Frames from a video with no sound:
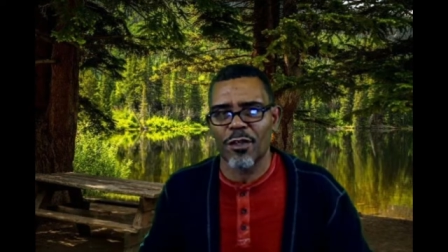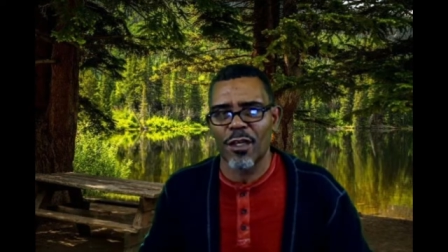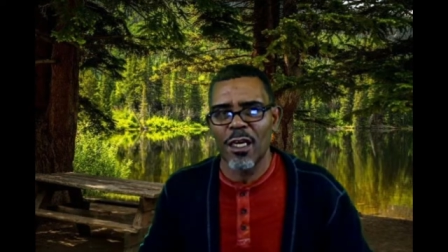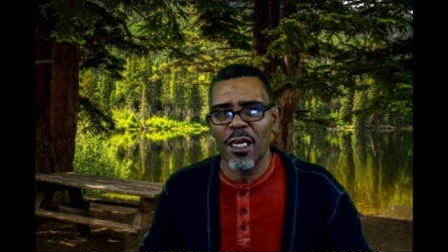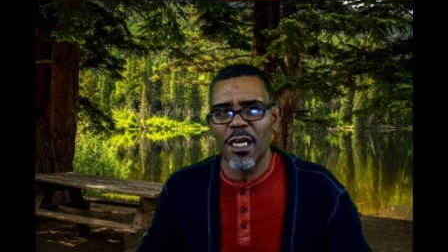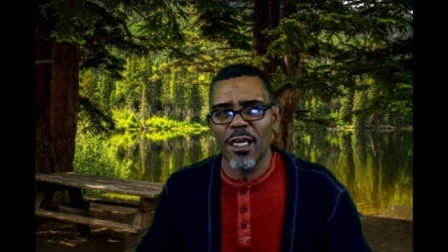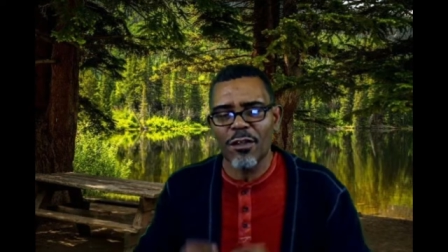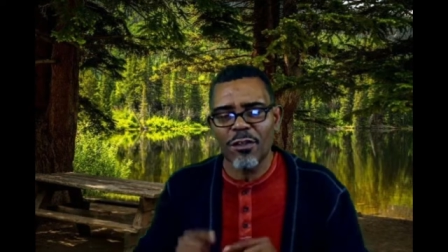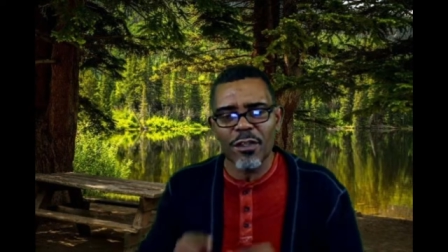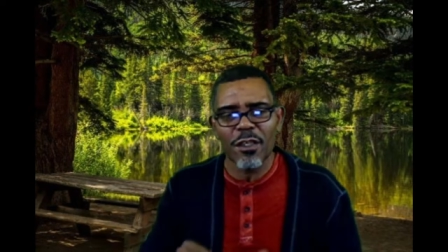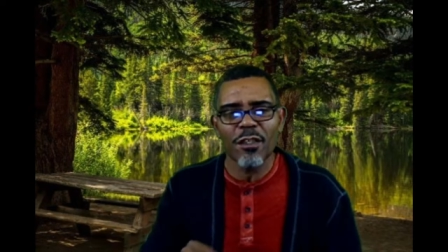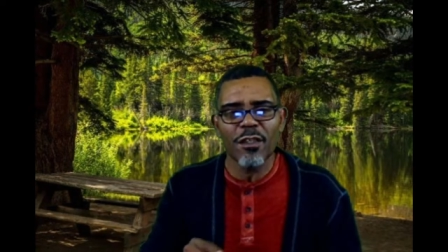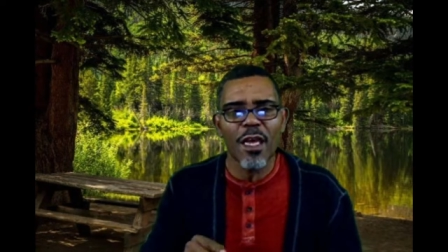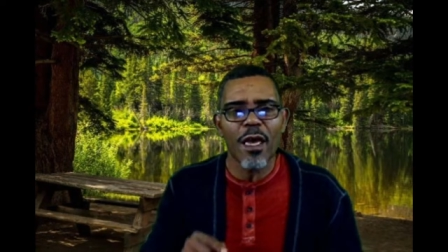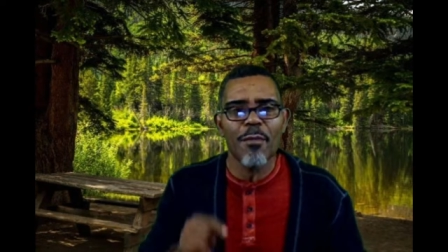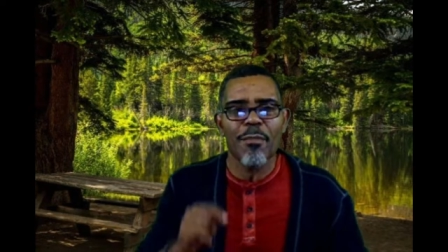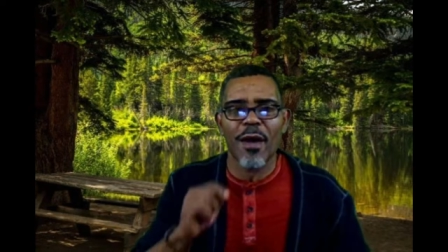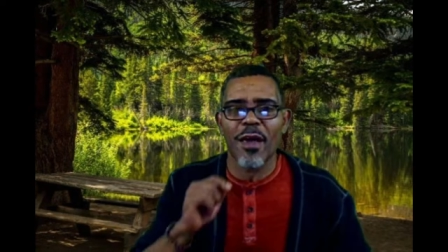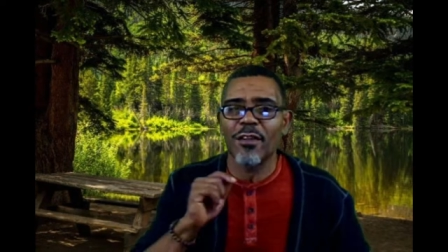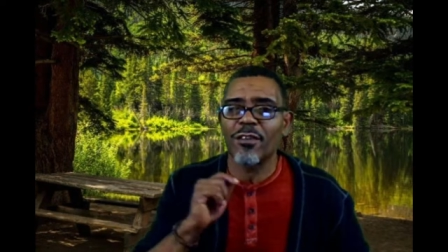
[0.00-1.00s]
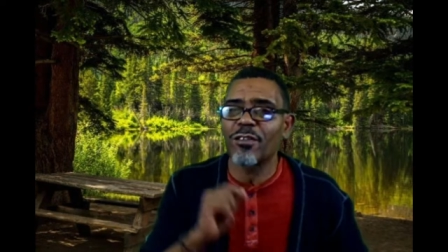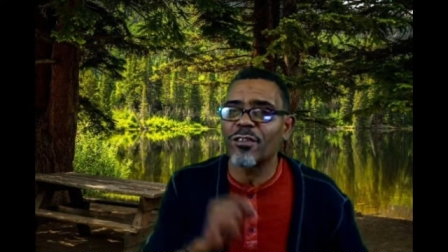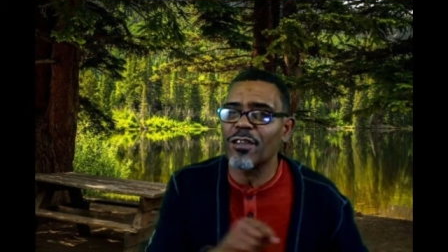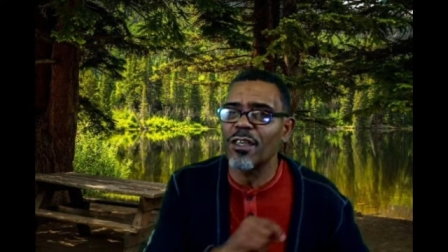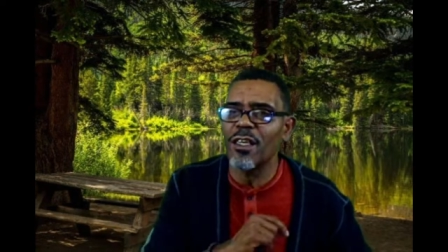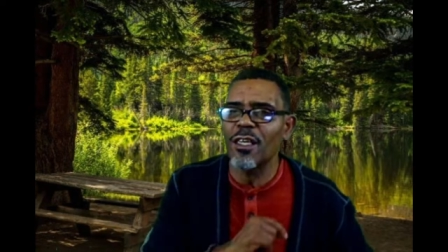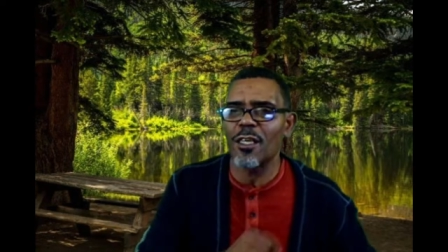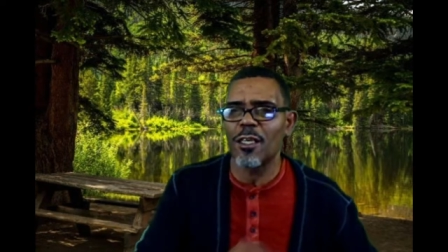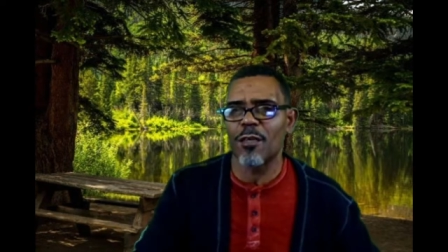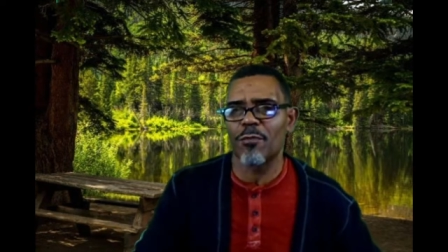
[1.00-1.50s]
He did that by
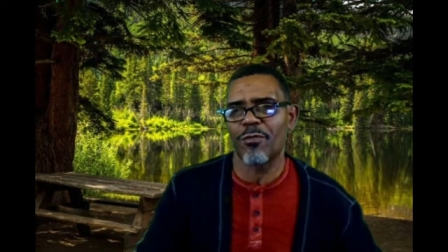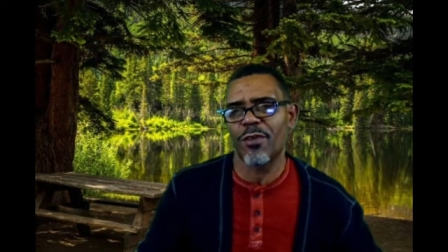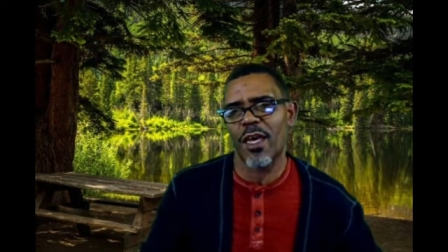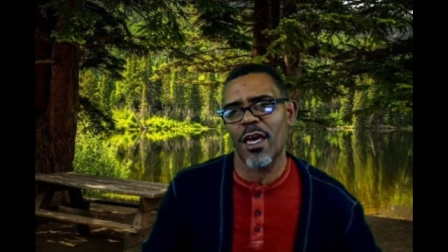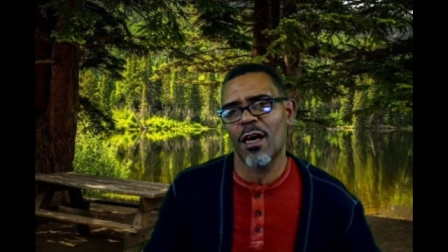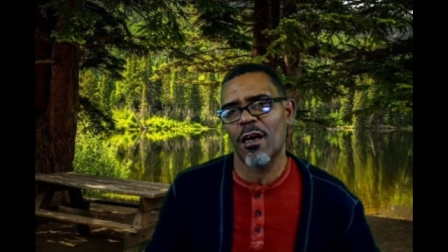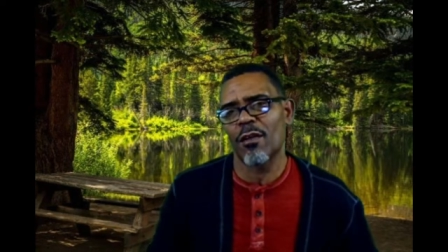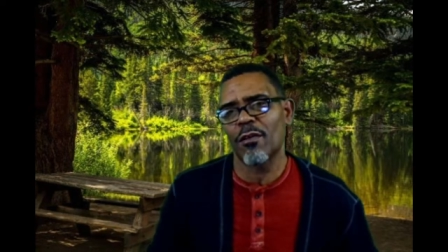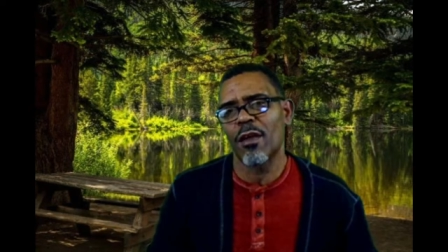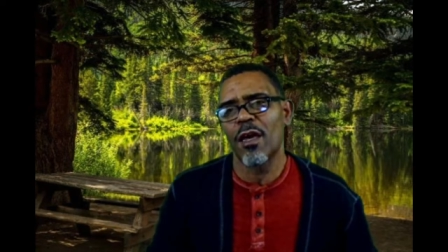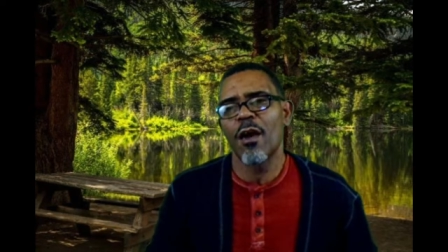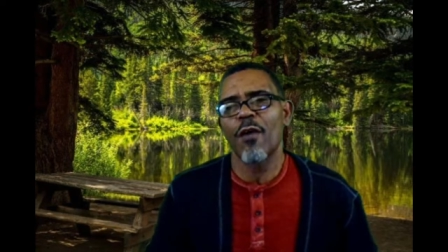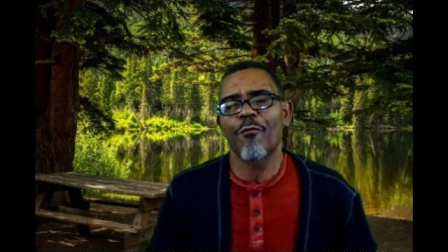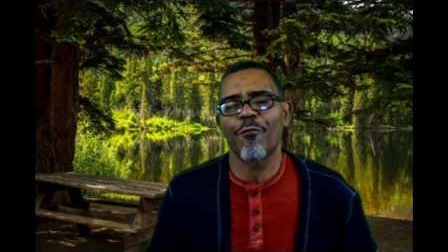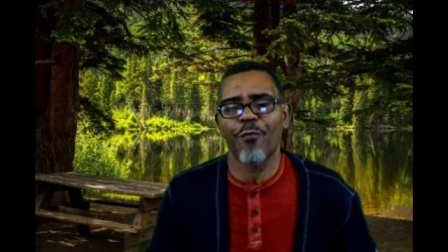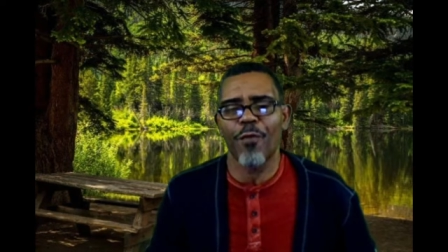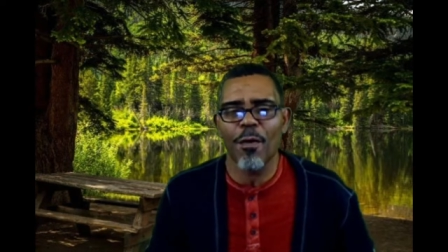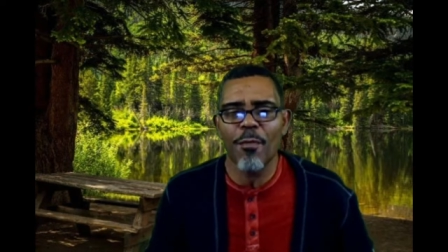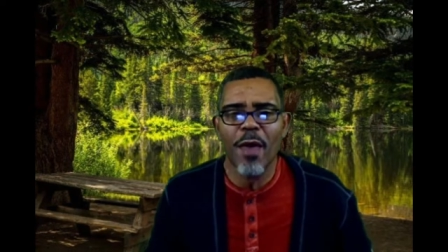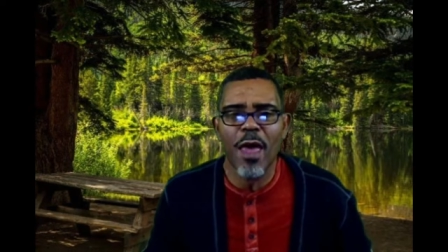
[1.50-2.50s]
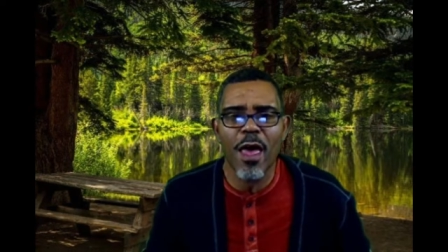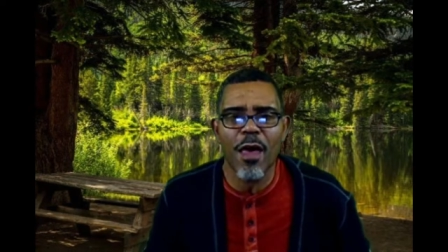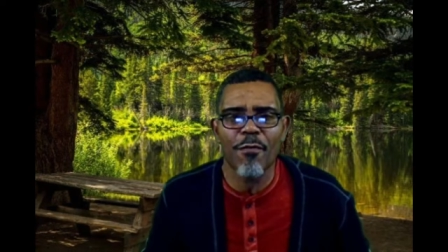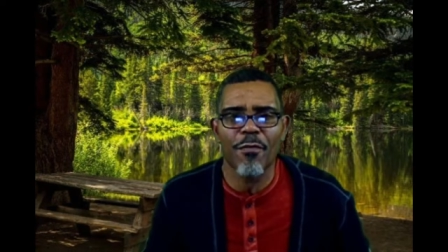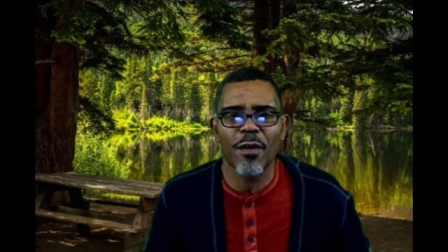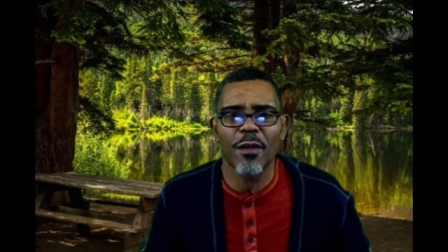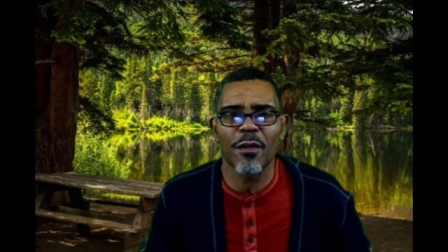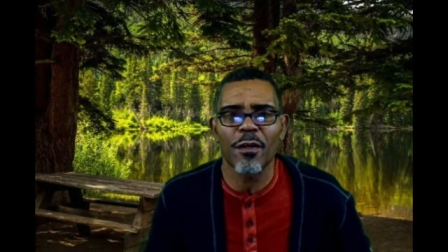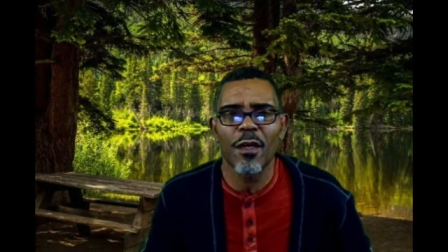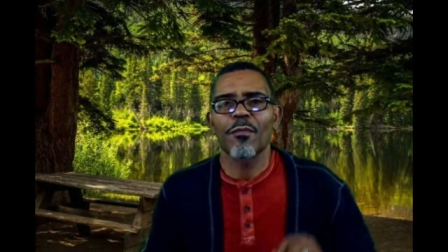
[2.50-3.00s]
sending him down from heaven